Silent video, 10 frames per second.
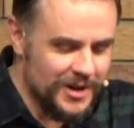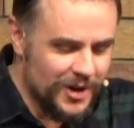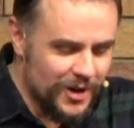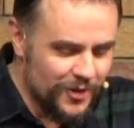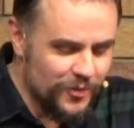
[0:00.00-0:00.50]

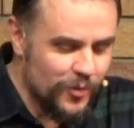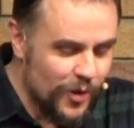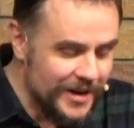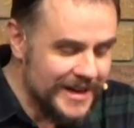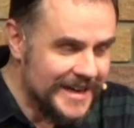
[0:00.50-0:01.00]
of what
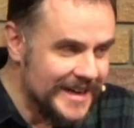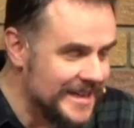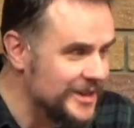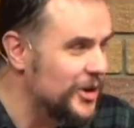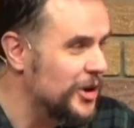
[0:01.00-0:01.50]

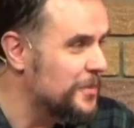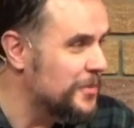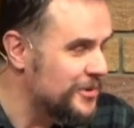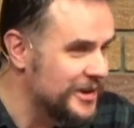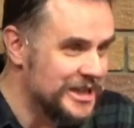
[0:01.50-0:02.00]
Enoch
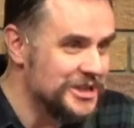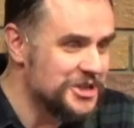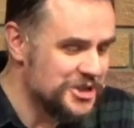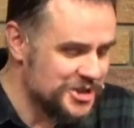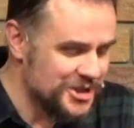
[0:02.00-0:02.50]

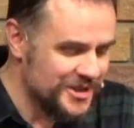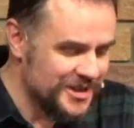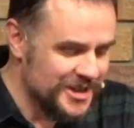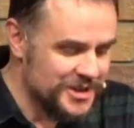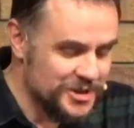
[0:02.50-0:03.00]
preached
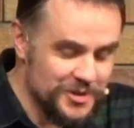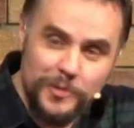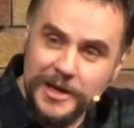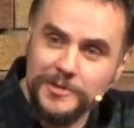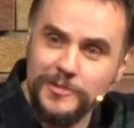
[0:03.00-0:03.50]
to the
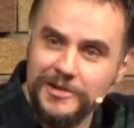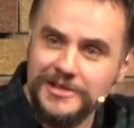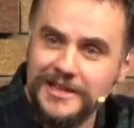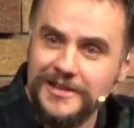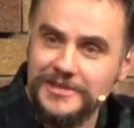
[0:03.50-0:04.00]
wicked world he
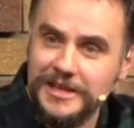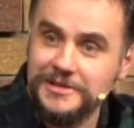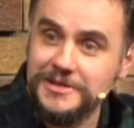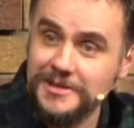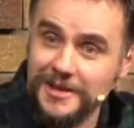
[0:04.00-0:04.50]
lived in.
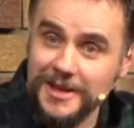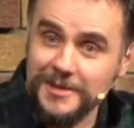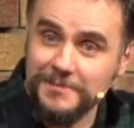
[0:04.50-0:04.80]
Do you know that?